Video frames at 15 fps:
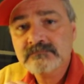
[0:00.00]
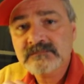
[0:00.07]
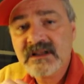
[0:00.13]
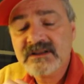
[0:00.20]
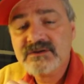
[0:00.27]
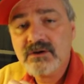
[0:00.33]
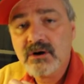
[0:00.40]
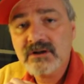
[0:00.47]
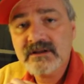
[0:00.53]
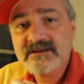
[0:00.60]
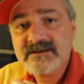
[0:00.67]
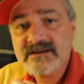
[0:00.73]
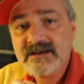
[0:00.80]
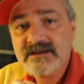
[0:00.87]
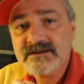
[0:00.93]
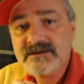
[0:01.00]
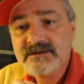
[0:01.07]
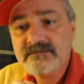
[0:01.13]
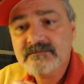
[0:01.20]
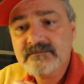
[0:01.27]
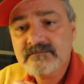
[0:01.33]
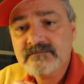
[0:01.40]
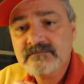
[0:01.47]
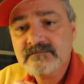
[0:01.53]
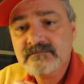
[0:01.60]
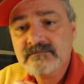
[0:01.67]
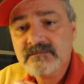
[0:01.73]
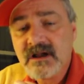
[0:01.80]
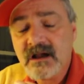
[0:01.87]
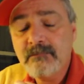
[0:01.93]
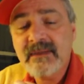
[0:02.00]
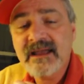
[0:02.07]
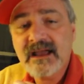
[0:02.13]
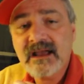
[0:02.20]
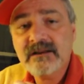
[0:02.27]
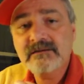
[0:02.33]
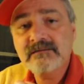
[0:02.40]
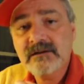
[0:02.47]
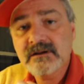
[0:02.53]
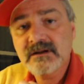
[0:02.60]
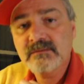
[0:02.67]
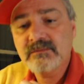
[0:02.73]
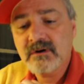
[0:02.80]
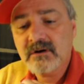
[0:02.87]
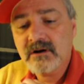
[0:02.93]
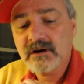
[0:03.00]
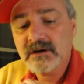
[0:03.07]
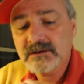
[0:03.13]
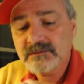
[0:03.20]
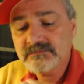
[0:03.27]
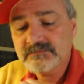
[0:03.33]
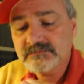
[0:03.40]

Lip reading: That's all it says. A man in a park.